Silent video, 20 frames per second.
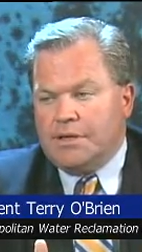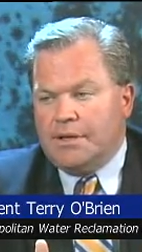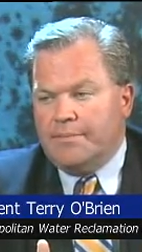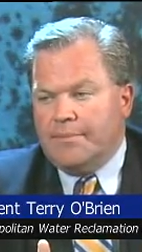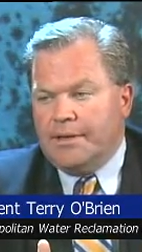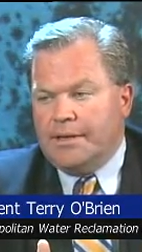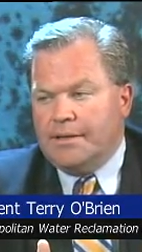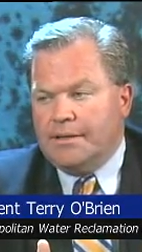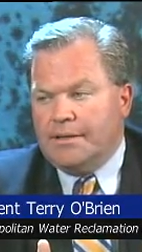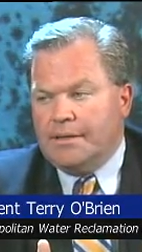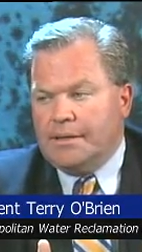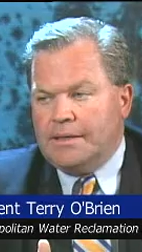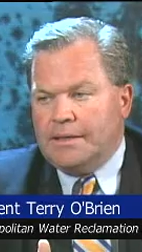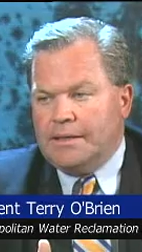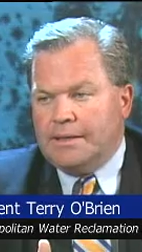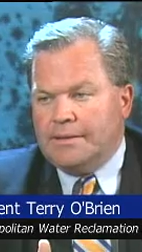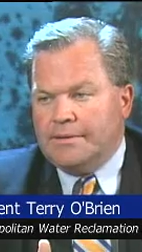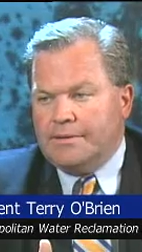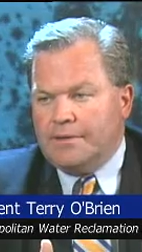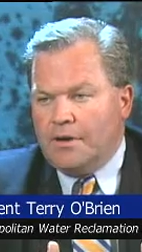I mean,
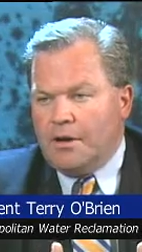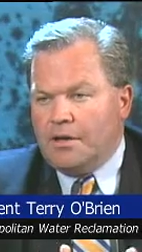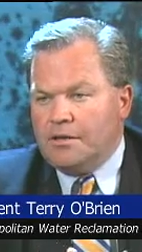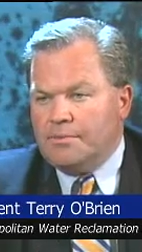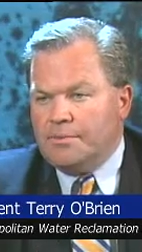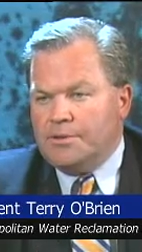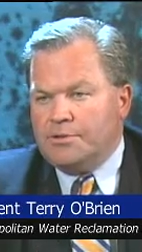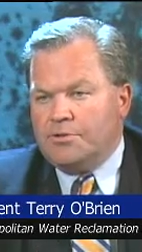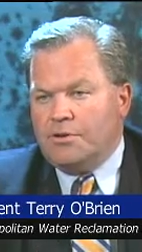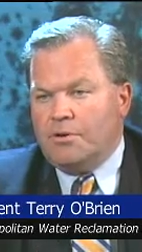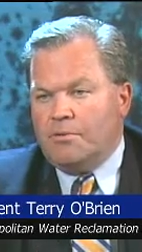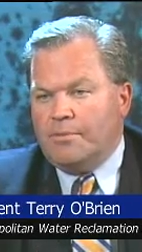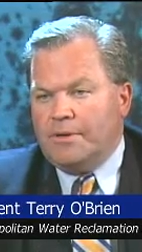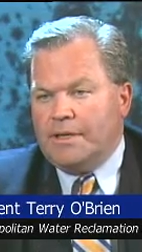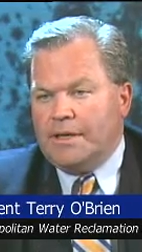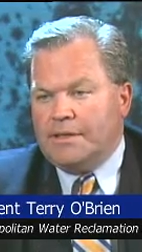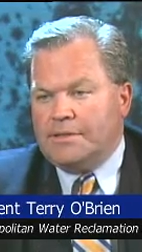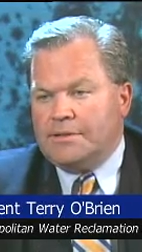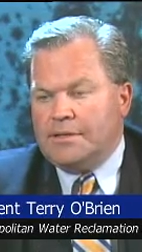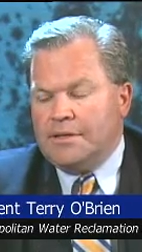uh, the alderman told me
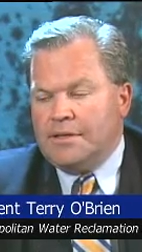that